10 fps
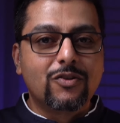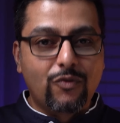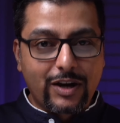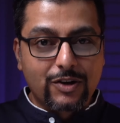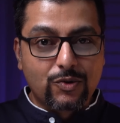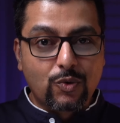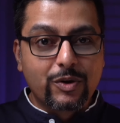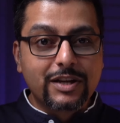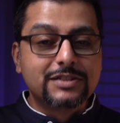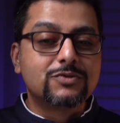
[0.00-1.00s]
via
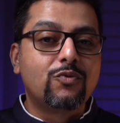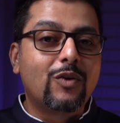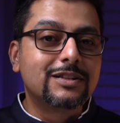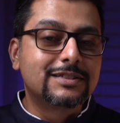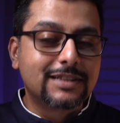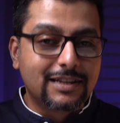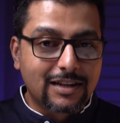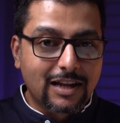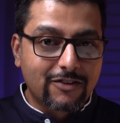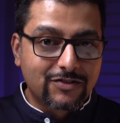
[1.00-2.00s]
road is once in
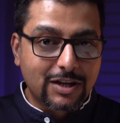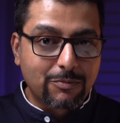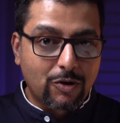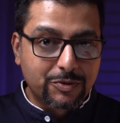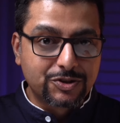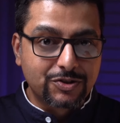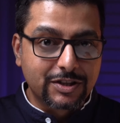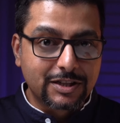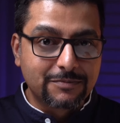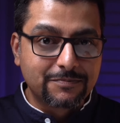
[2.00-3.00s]
a lifetime
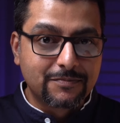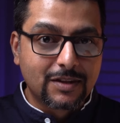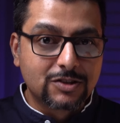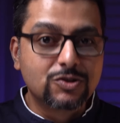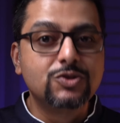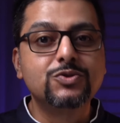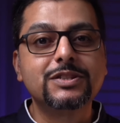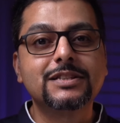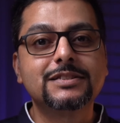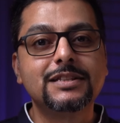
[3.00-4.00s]
opportunity. So
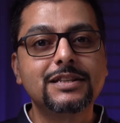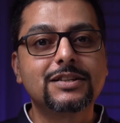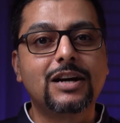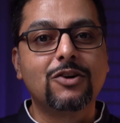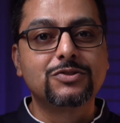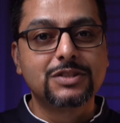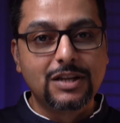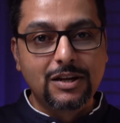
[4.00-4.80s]
using a scenic route